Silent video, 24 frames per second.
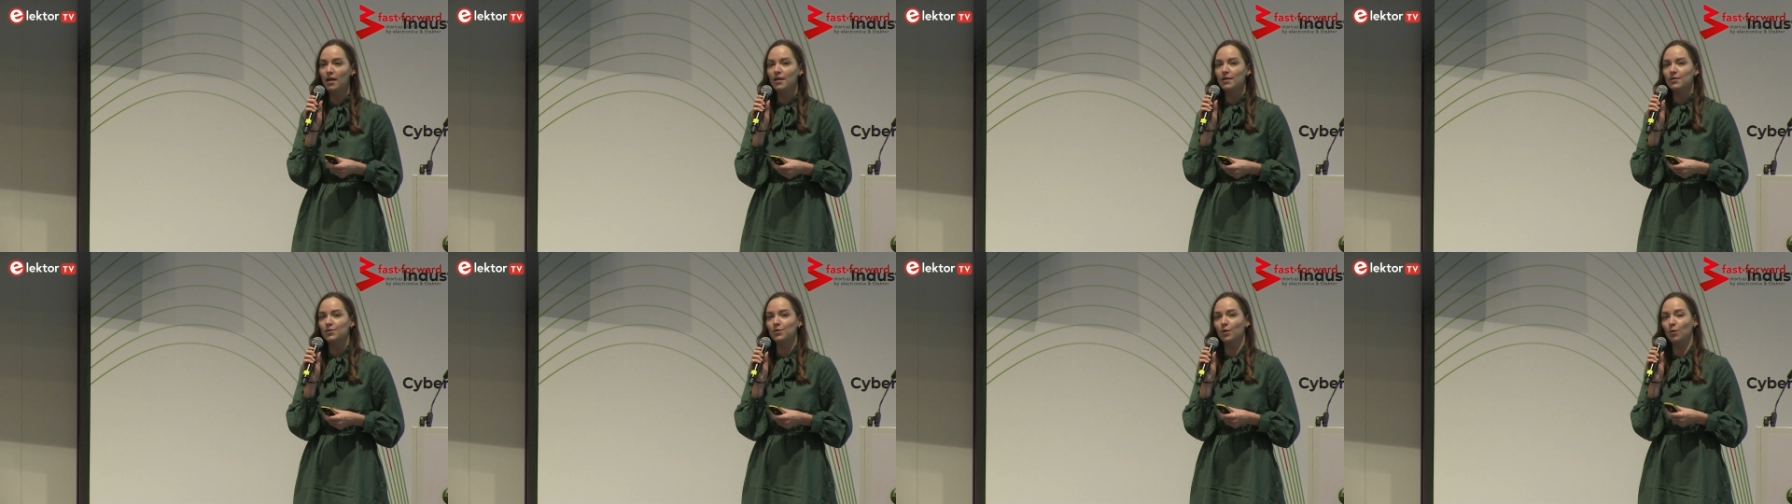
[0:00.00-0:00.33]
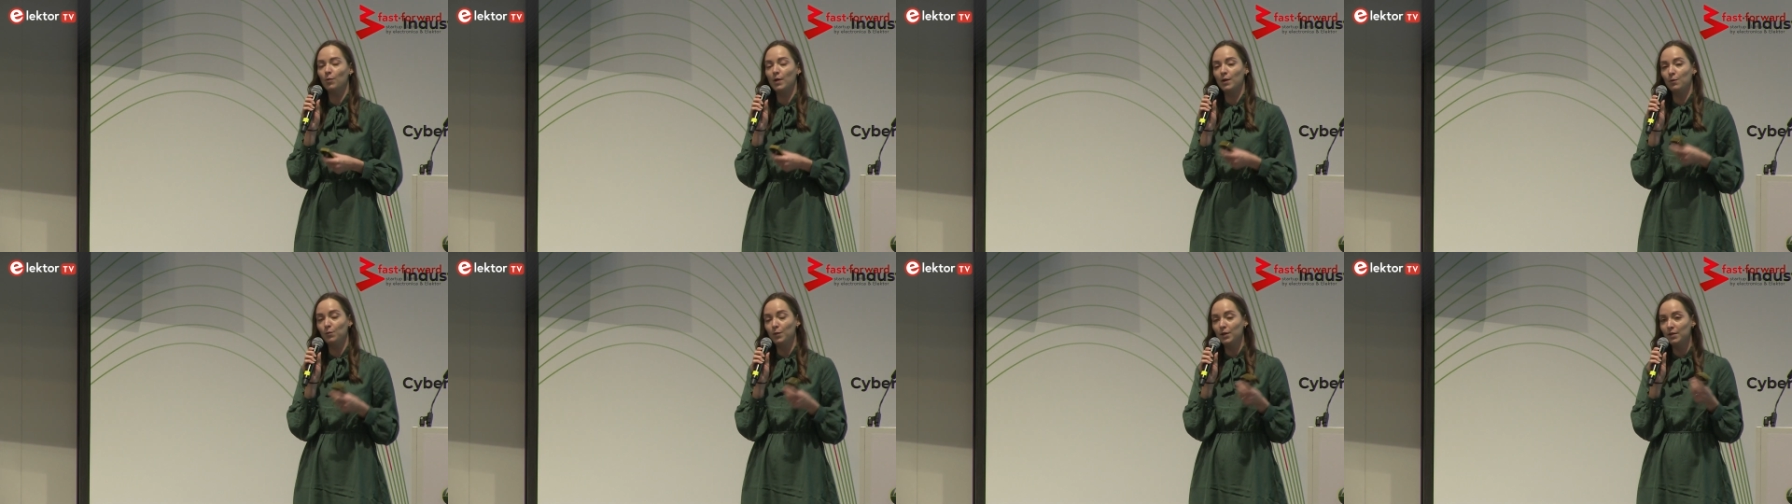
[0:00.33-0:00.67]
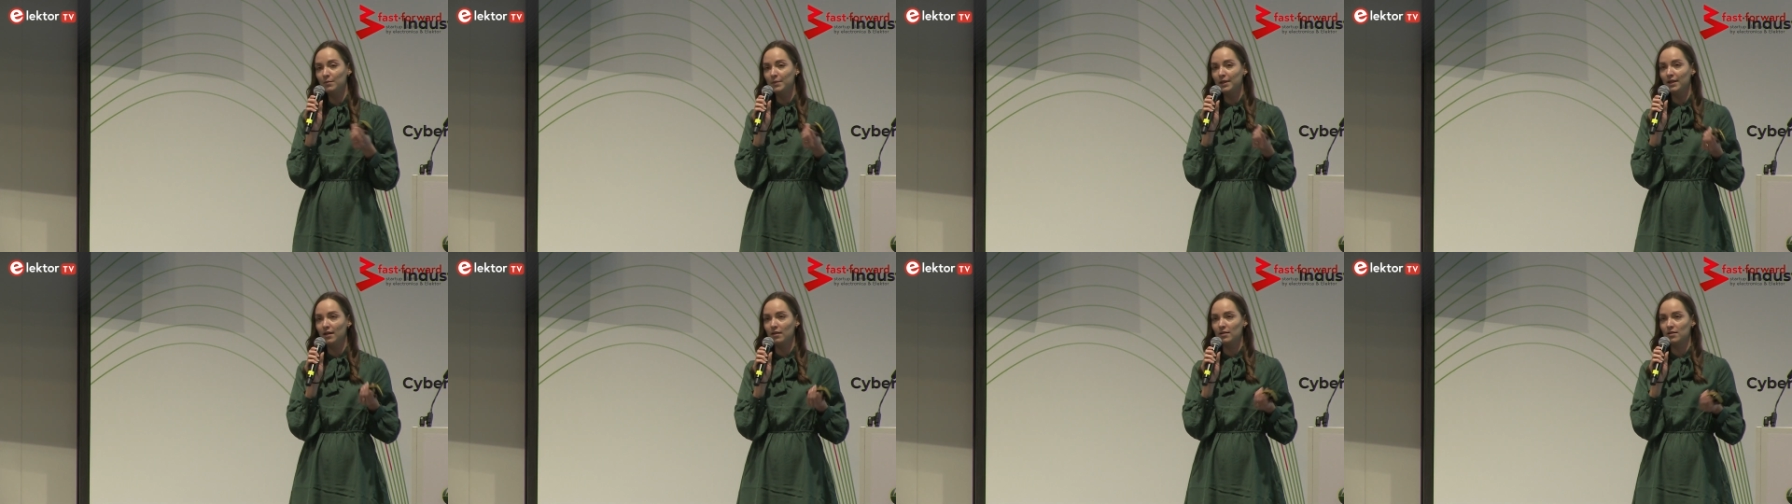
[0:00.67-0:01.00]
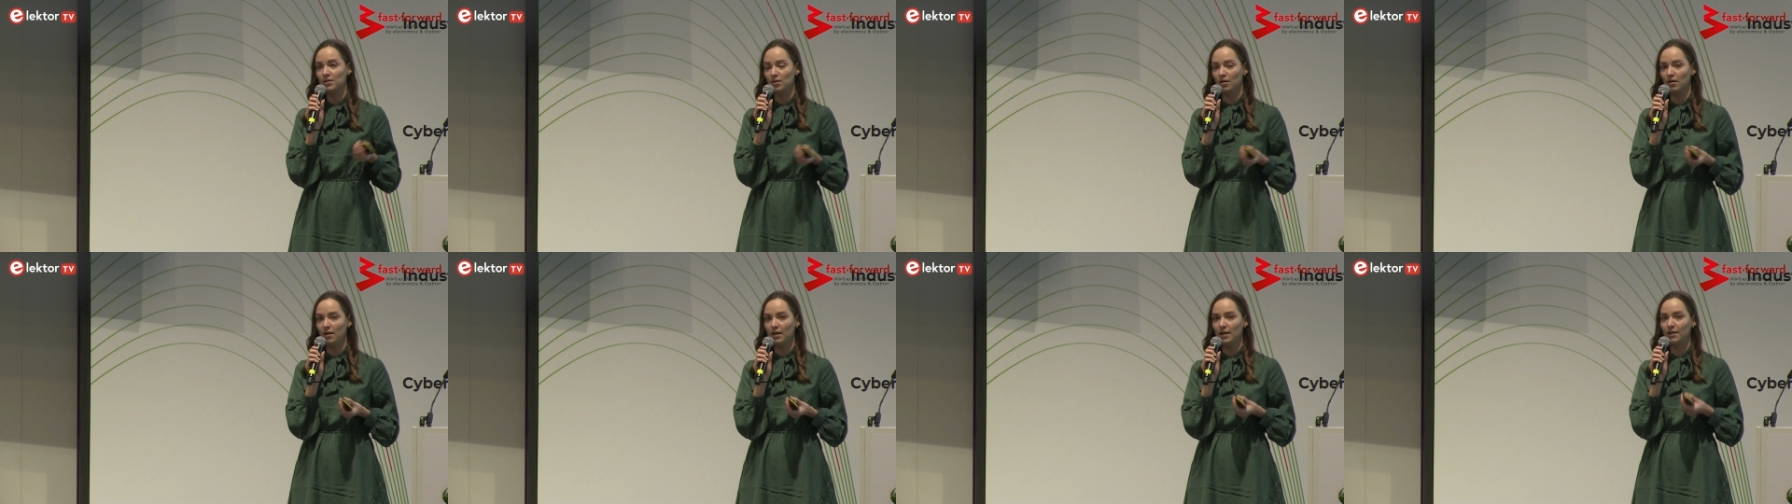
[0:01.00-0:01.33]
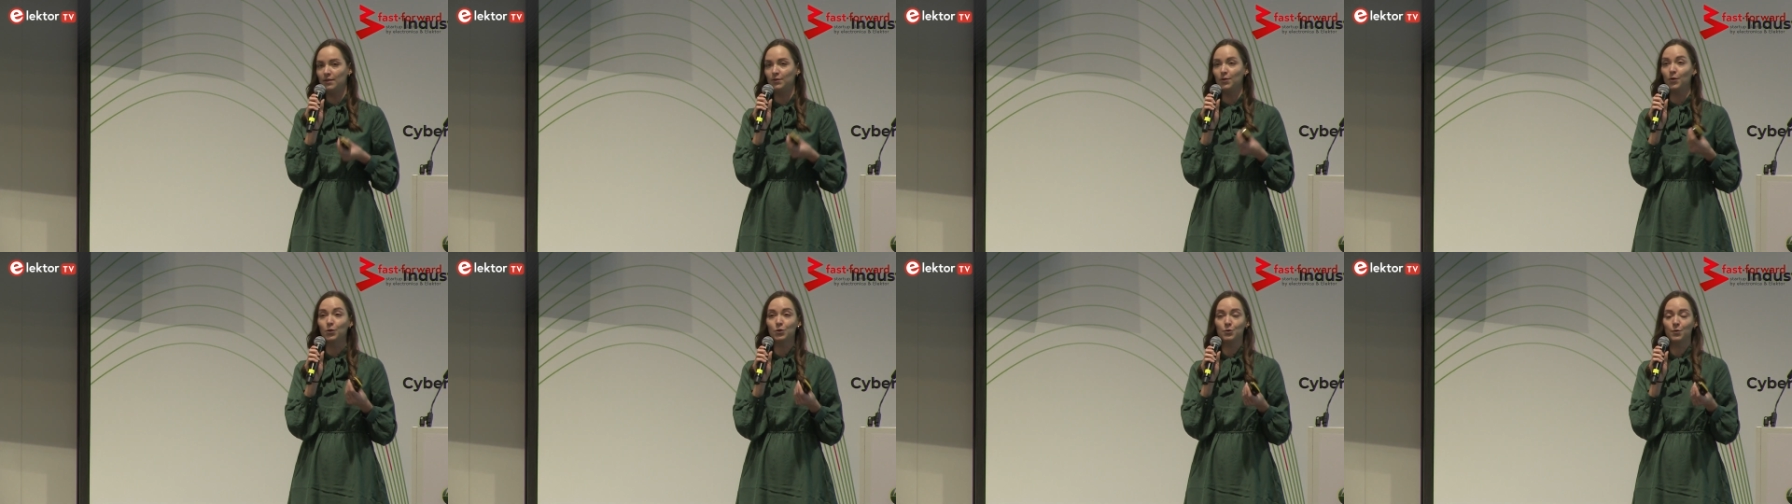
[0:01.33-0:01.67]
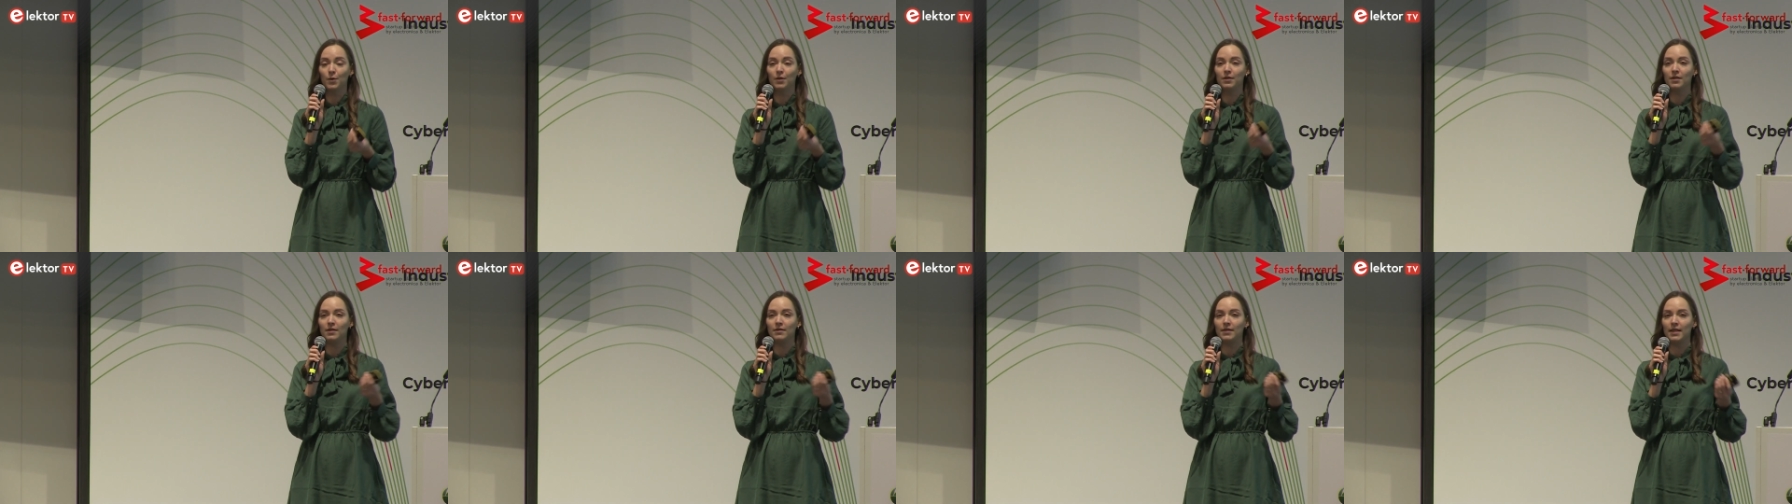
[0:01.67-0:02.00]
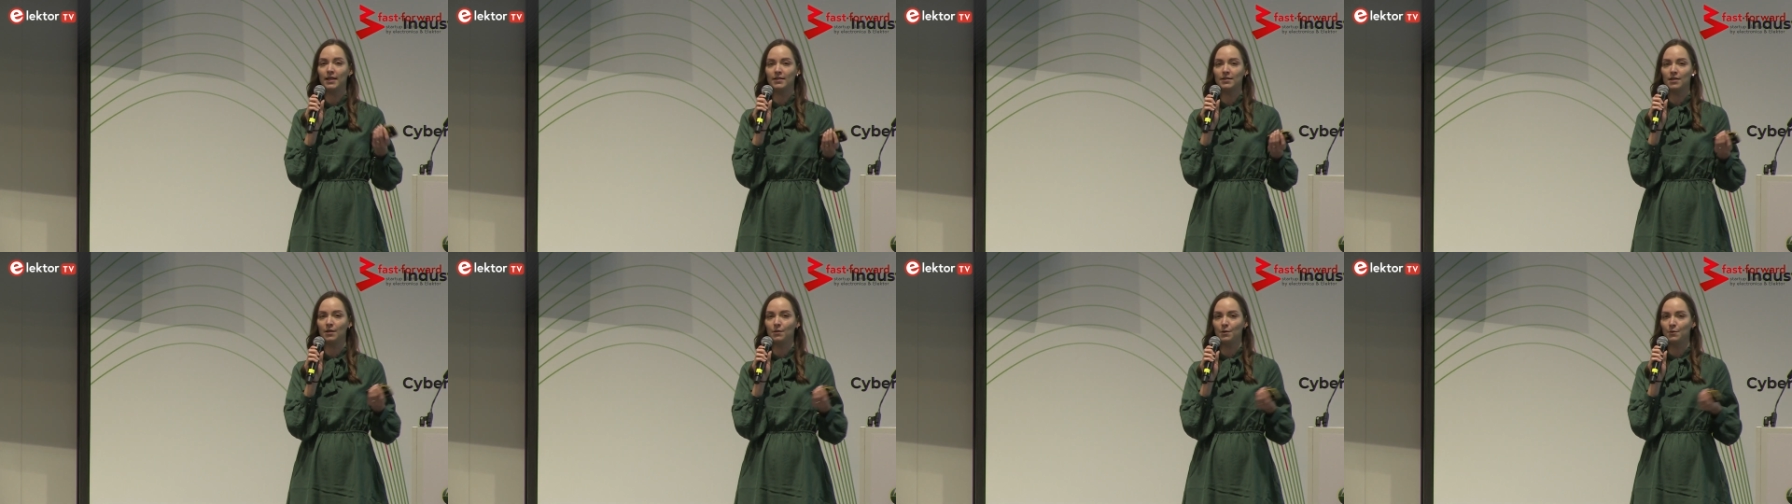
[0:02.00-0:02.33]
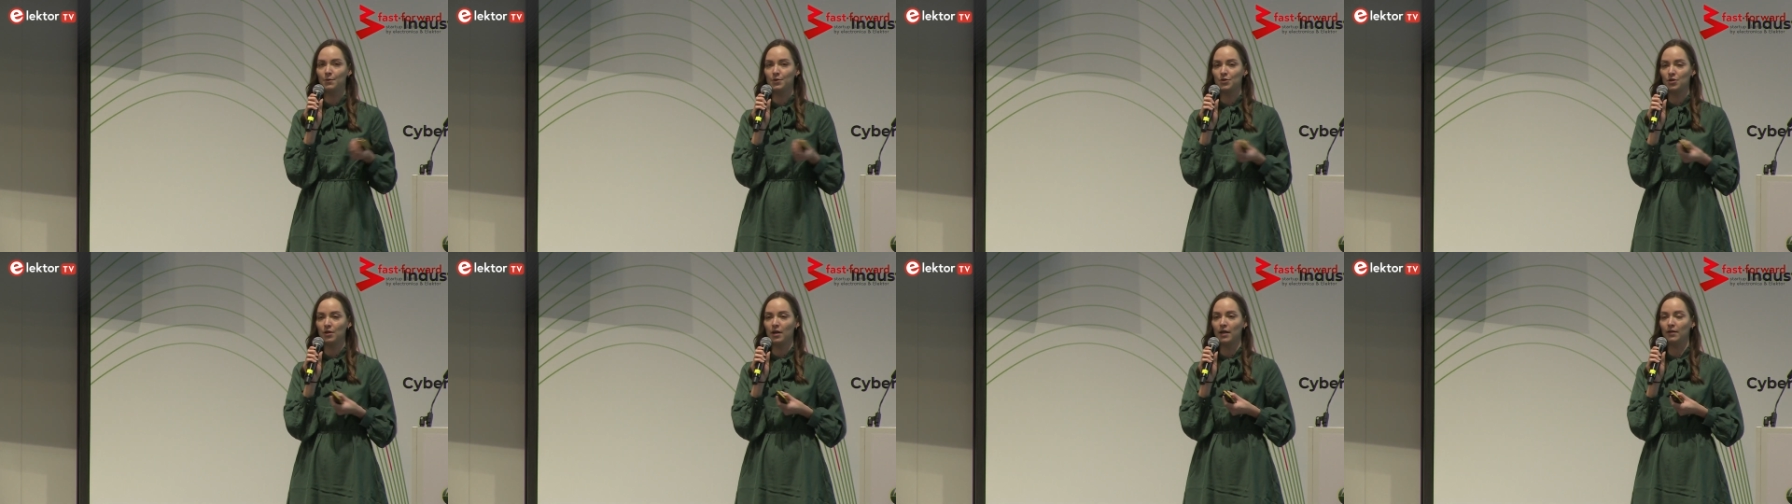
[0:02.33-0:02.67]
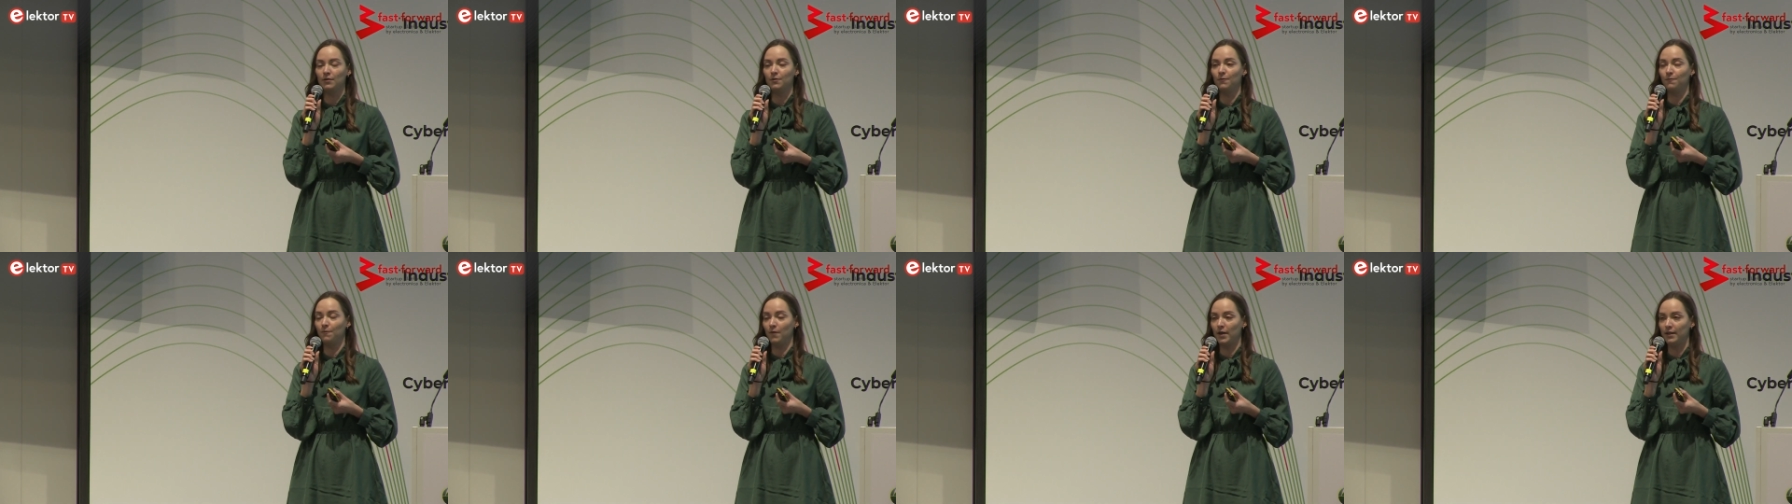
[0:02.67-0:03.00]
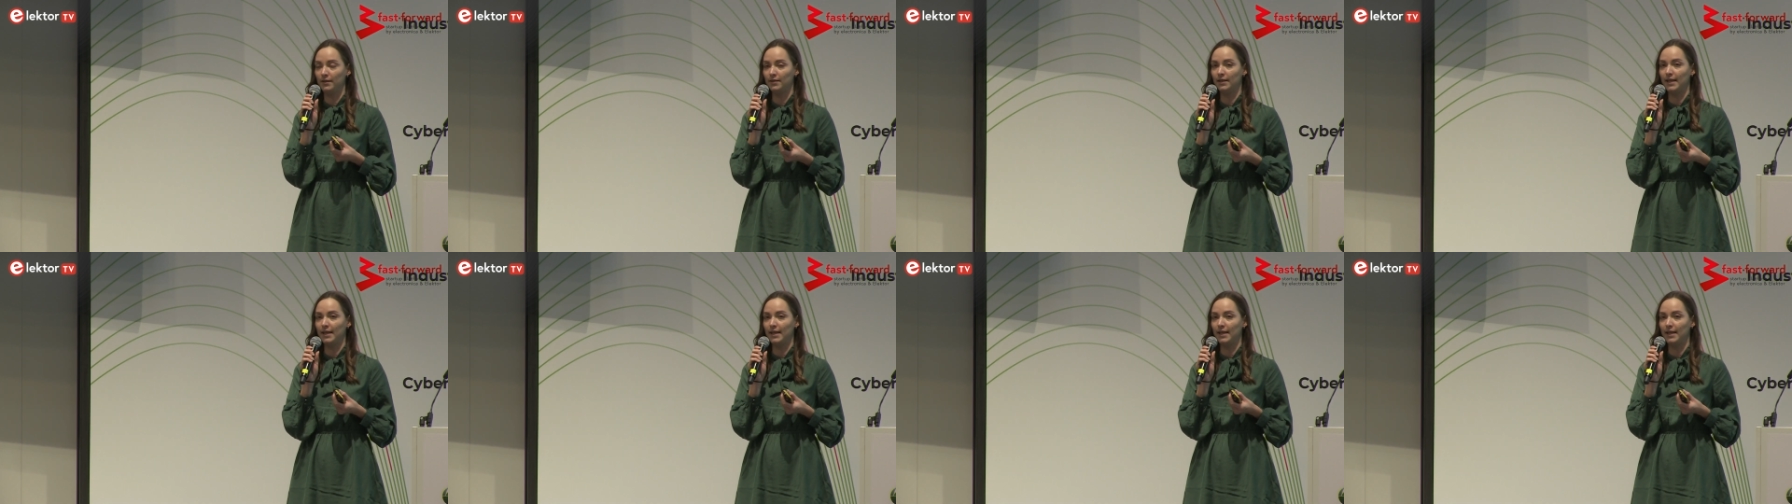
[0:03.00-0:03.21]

So when Wheel.me got started, those were the things that we were trying to fight